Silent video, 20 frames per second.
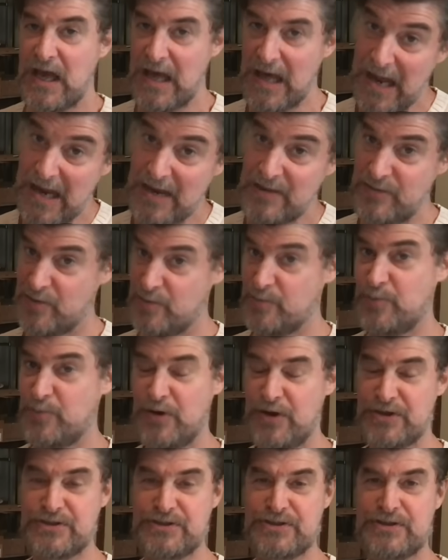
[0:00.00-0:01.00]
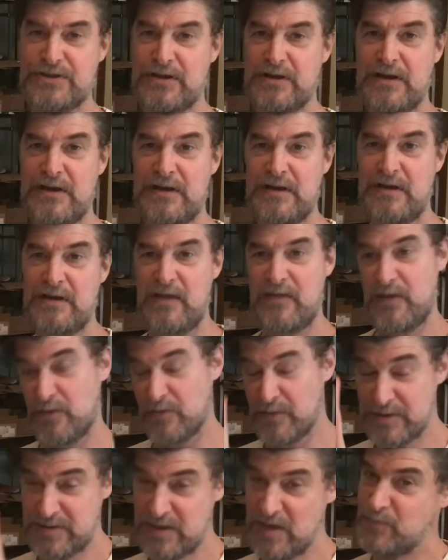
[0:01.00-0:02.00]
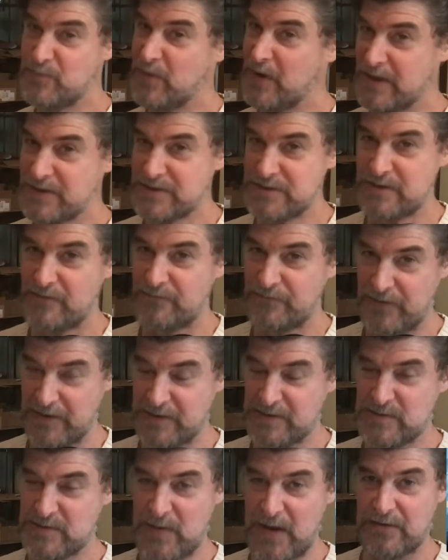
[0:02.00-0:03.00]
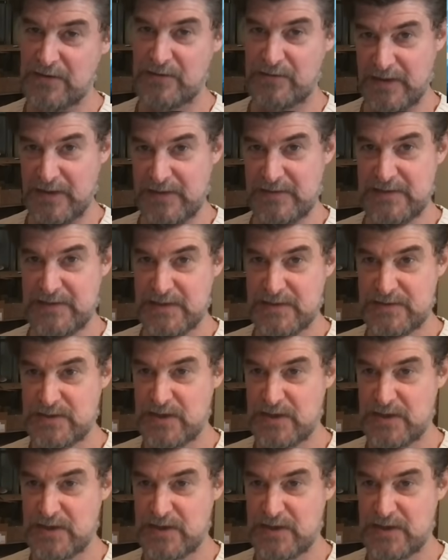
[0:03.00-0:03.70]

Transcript: either Bush. And they only said positive things about Clinton.